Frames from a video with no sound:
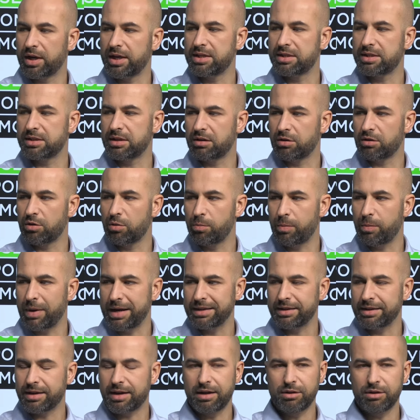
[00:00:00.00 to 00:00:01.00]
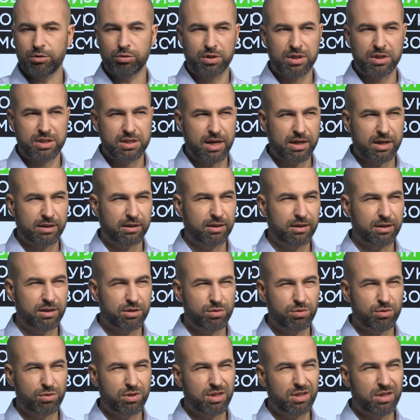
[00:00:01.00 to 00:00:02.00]
We've got various
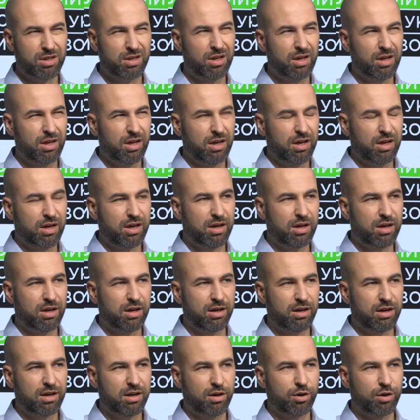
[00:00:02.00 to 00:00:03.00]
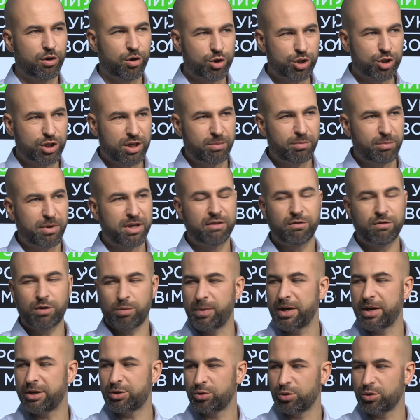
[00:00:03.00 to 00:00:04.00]
interesting Ukrainian
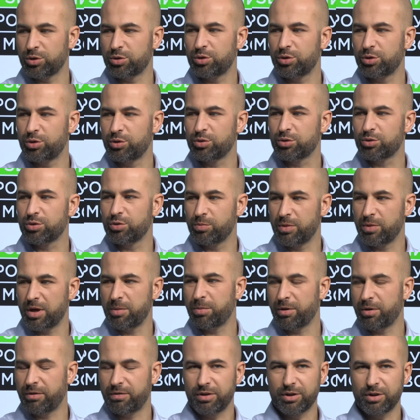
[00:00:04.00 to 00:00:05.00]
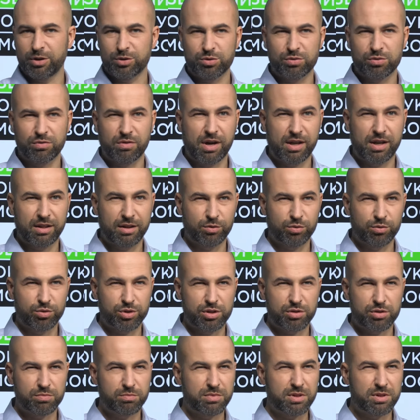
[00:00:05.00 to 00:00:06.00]
companies that are using the
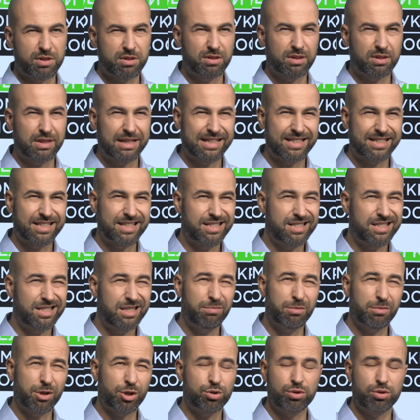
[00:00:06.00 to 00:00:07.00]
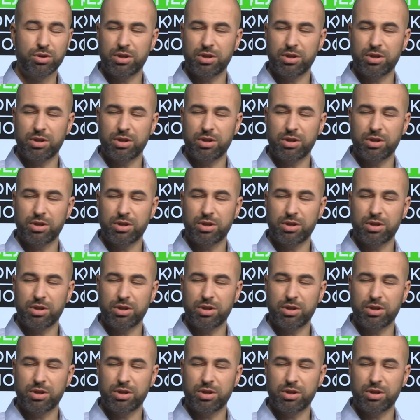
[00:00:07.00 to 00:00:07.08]
EU funds